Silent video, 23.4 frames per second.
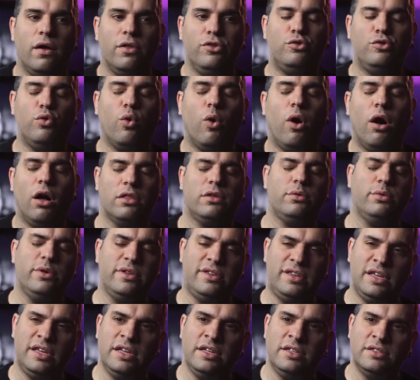do all the
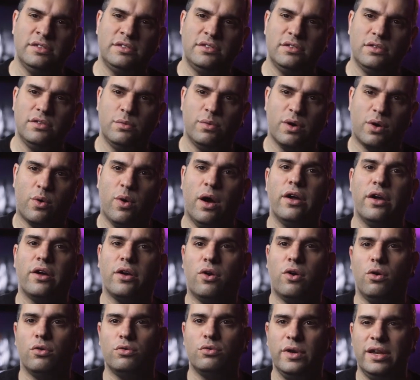routines require
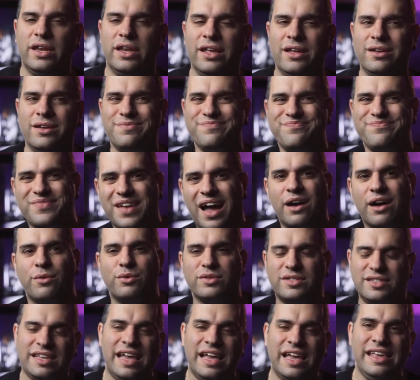cold reading? I
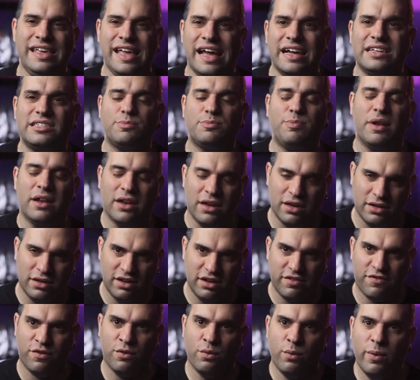would say yes, but in a
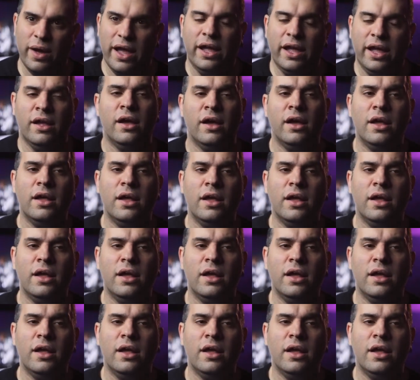different way.